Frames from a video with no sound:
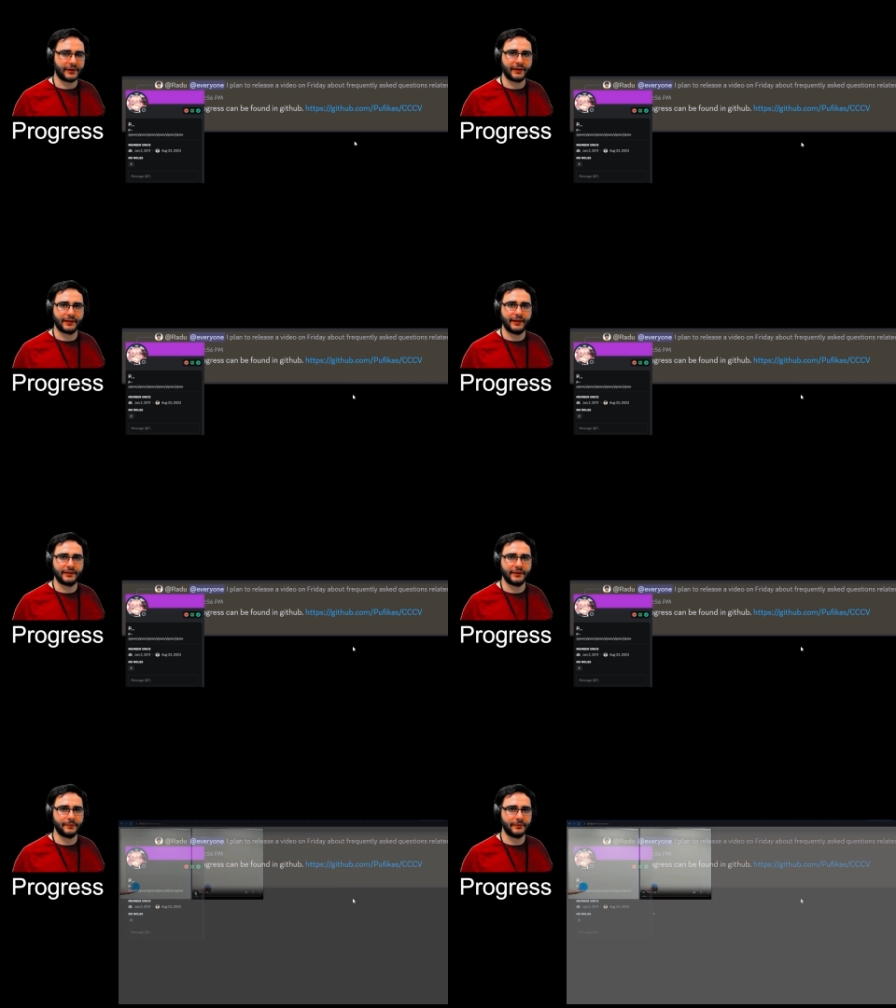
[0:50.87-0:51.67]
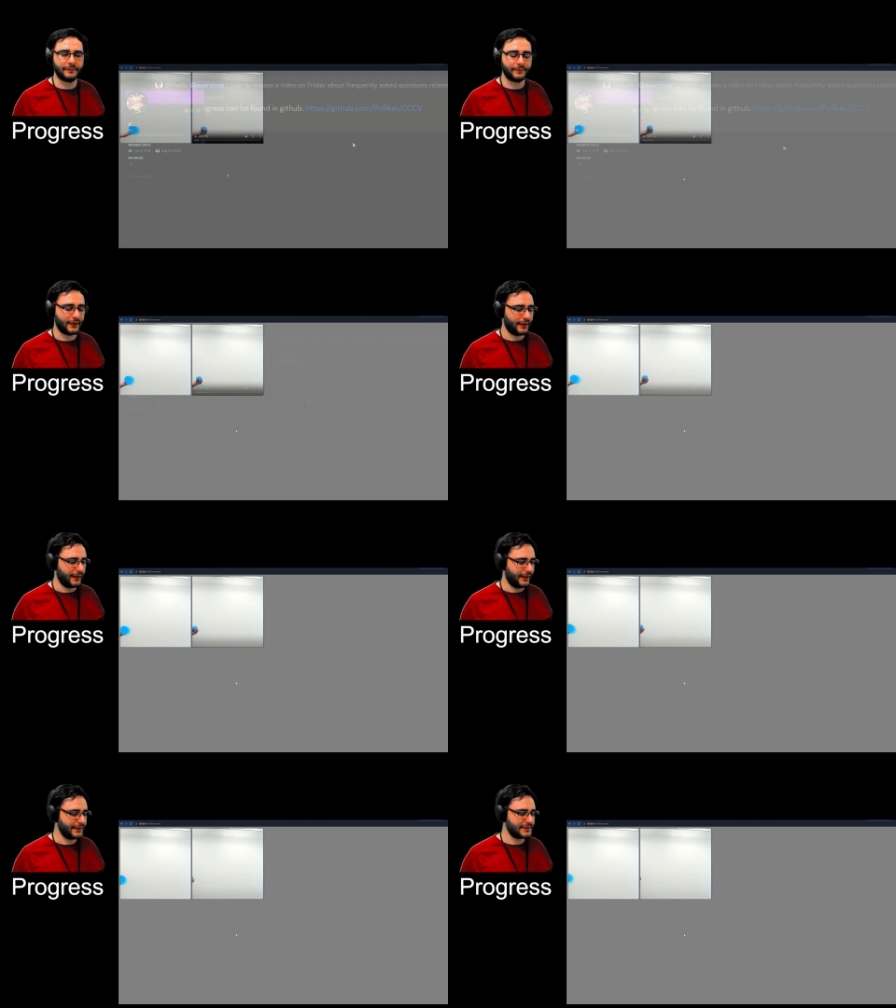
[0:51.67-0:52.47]
on GitHub.
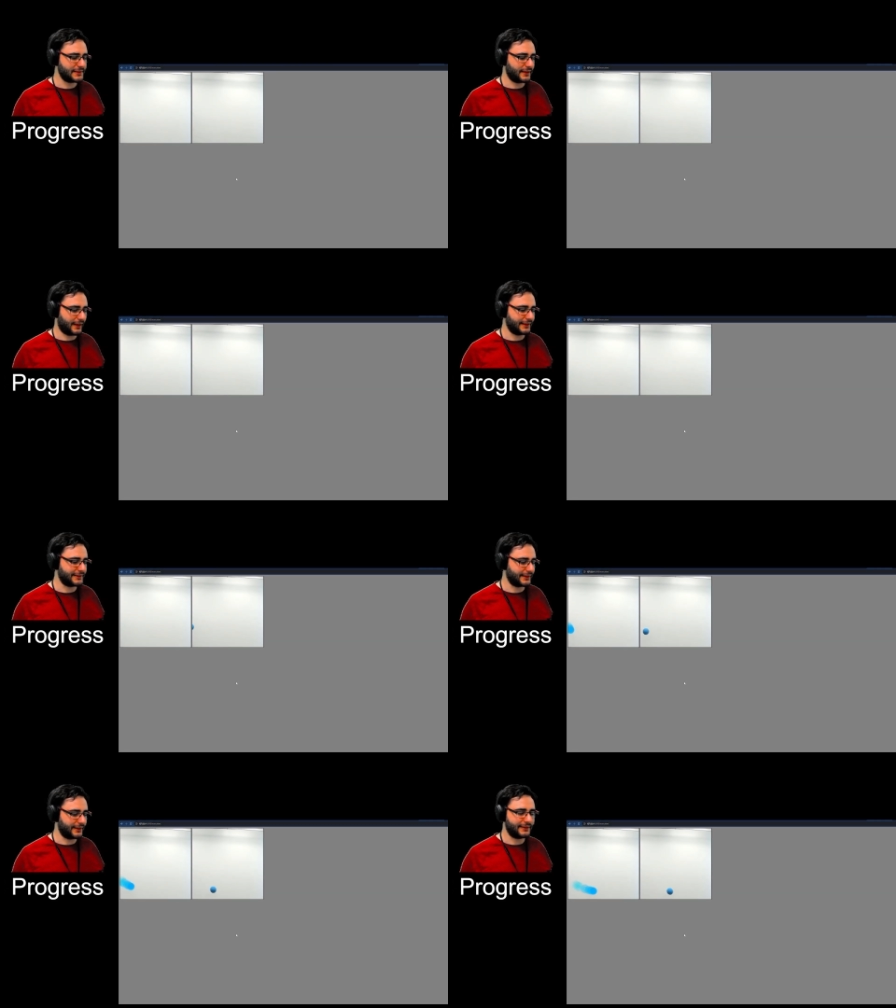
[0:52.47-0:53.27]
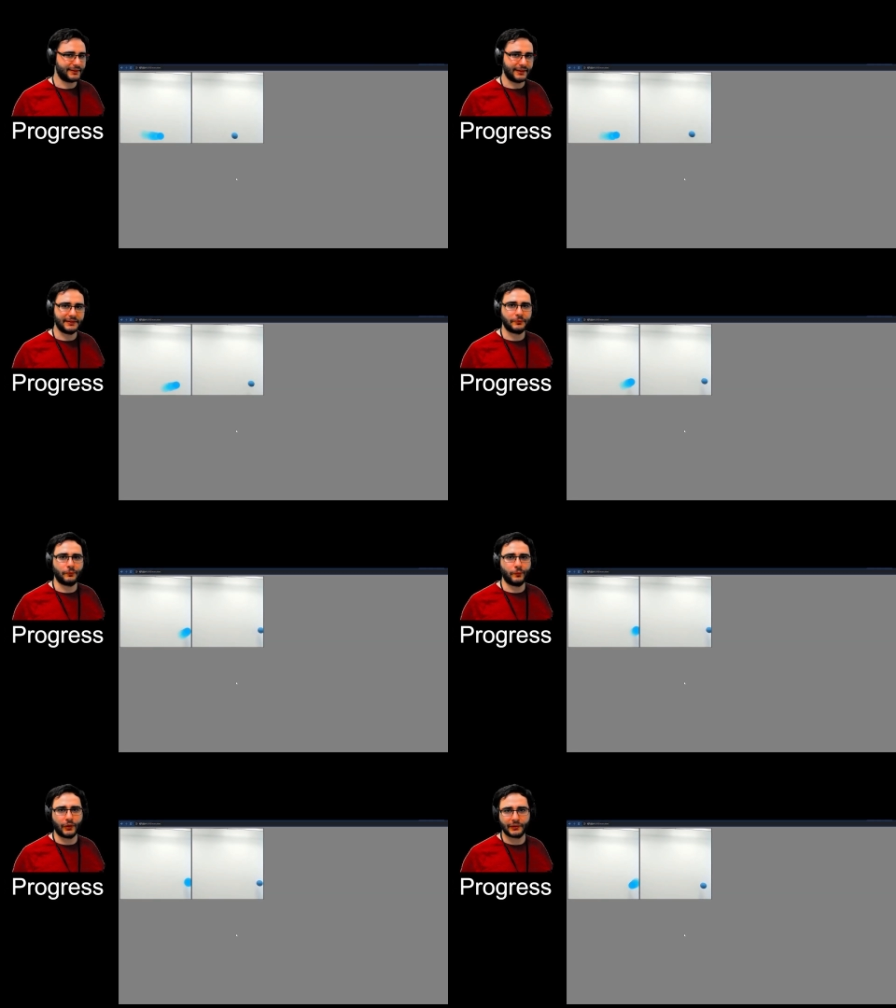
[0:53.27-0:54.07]
It's nice and it
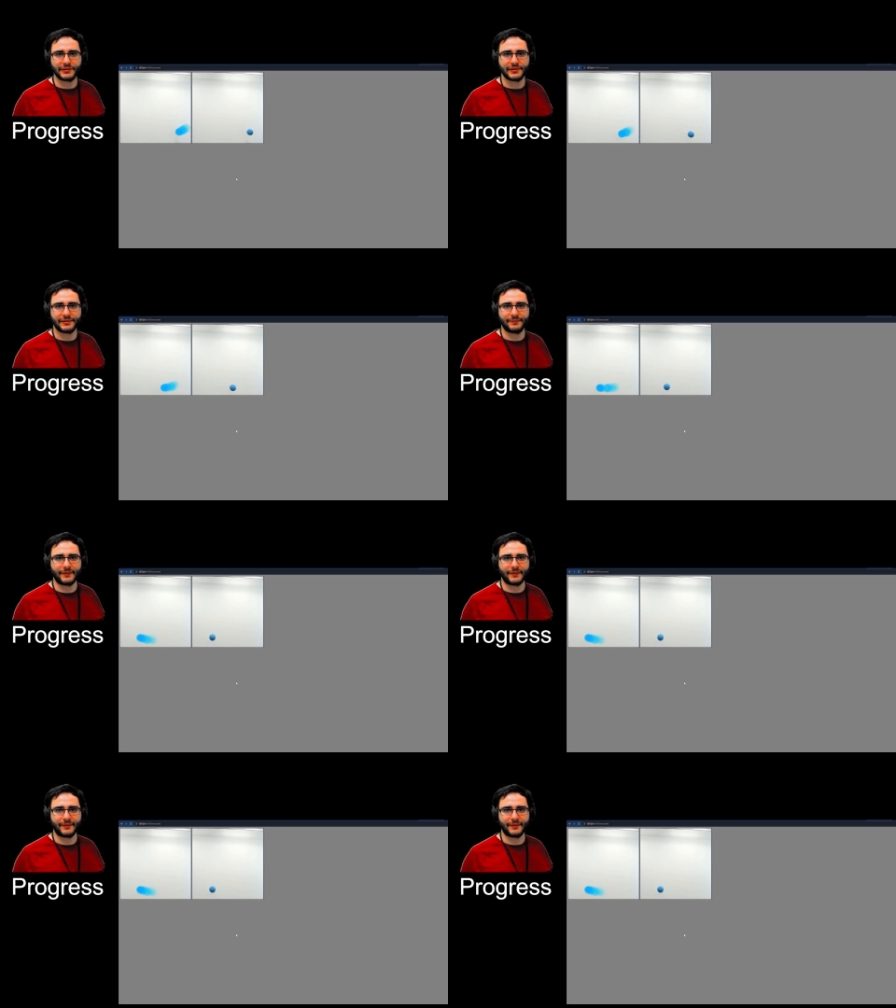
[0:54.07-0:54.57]
works.